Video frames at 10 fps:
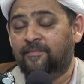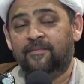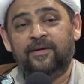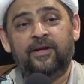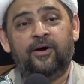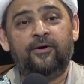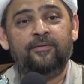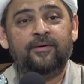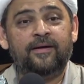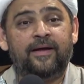
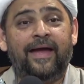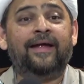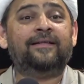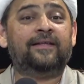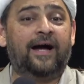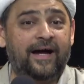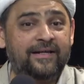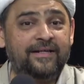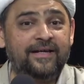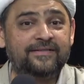And the
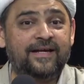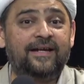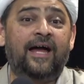idea is that